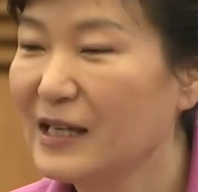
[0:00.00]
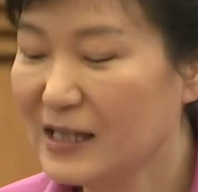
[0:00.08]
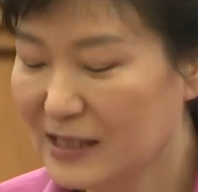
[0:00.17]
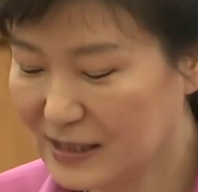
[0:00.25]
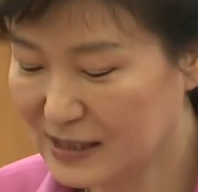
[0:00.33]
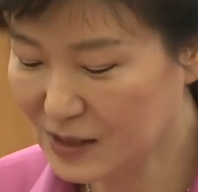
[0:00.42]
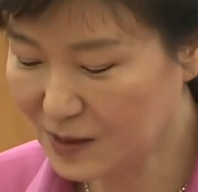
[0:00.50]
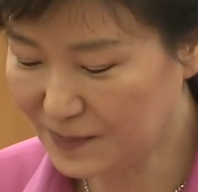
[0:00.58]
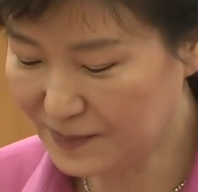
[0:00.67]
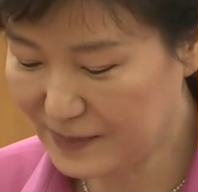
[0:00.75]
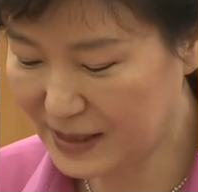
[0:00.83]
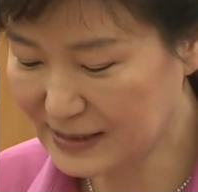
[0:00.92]
in
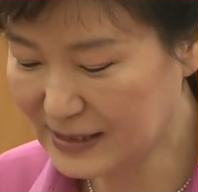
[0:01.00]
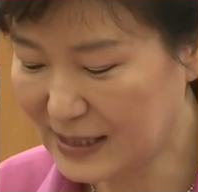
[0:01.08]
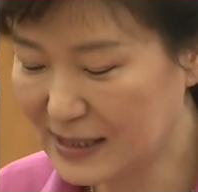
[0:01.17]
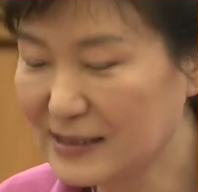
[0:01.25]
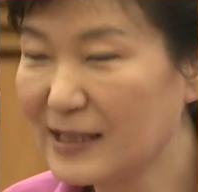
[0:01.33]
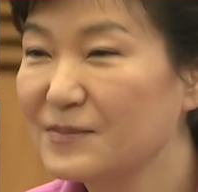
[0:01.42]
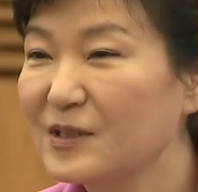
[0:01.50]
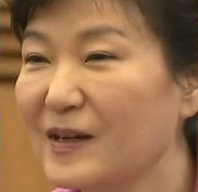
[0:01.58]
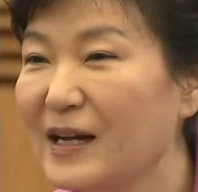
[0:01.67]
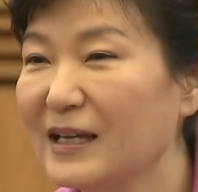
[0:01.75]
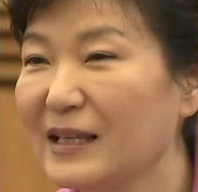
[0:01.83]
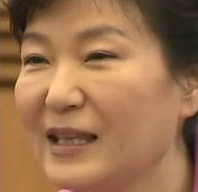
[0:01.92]
need, then
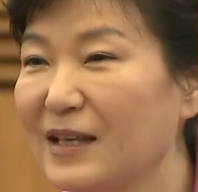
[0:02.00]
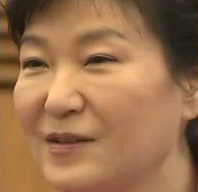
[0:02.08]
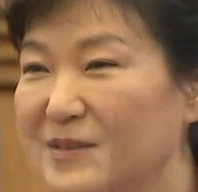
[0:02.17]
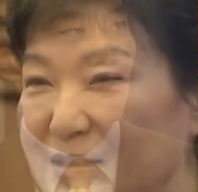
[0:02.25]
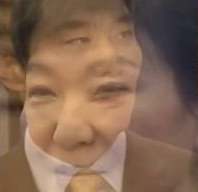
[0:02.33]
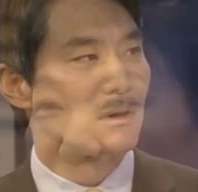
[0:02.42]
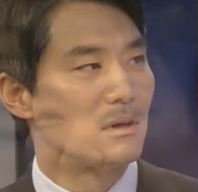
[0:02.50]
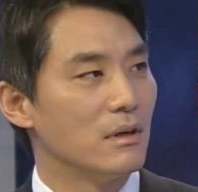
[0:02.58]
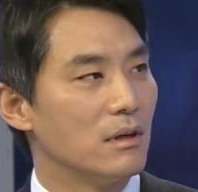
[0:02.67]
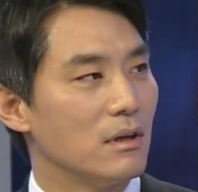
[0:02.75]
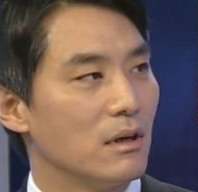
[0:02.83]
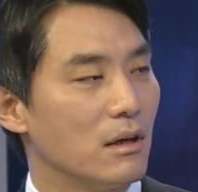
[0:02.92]
China cannot be
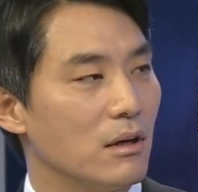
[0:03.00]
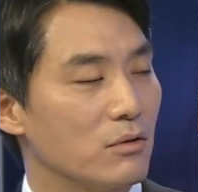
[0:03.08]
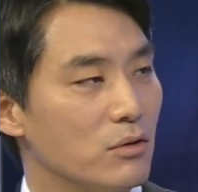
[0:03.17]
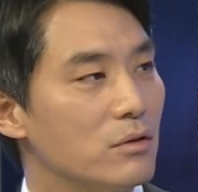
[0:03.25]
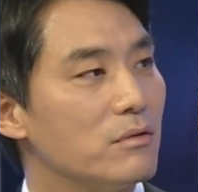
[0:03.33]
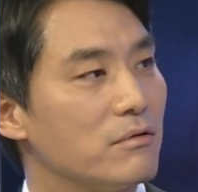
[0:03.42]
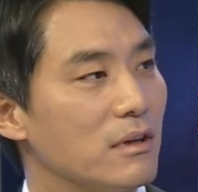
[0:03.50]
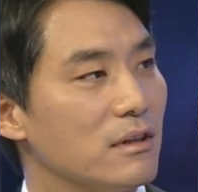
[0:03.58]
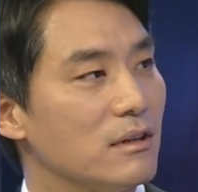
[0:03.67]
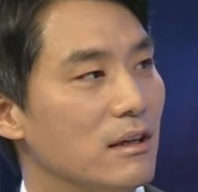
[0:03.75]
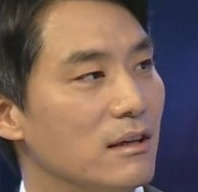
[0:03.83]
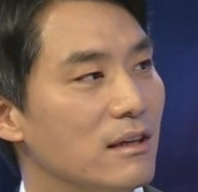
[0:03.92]
a good
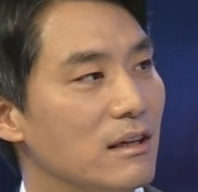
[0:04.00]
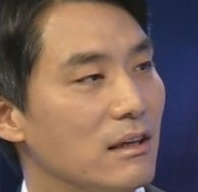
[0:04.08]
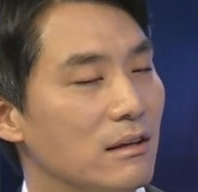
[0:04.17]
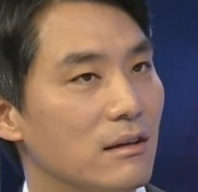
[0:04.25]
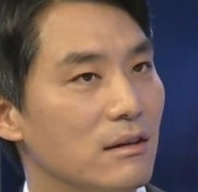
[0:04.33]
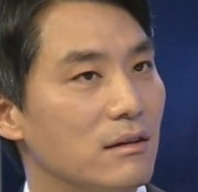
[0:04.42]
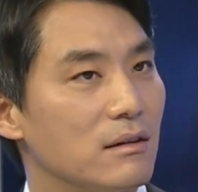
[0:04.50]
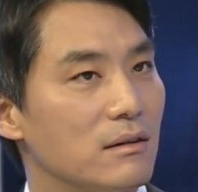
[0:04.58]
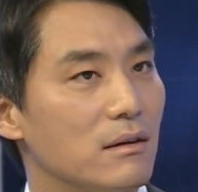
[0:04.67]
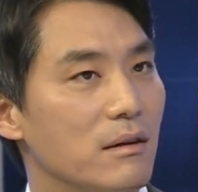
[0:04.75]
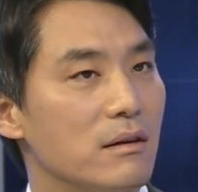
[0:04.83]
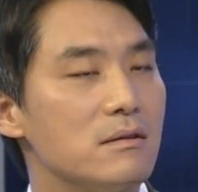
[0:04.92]
friend indeed.
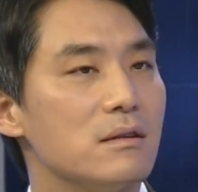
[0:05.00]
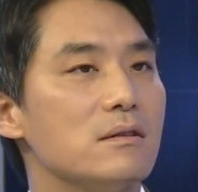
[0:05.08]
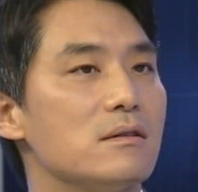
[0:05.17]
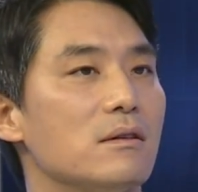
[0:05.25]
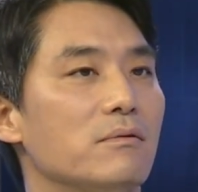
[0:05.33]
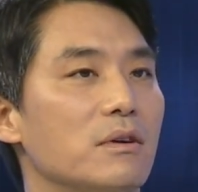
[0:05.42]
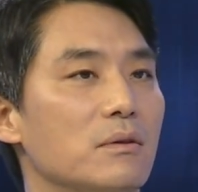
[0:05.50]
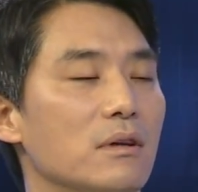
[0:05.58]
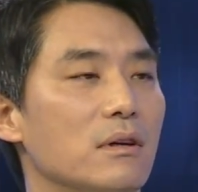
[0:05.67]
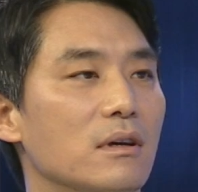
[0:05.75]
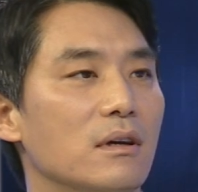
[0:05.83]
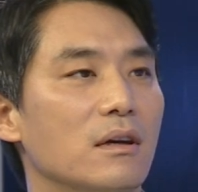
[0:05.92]
This is a very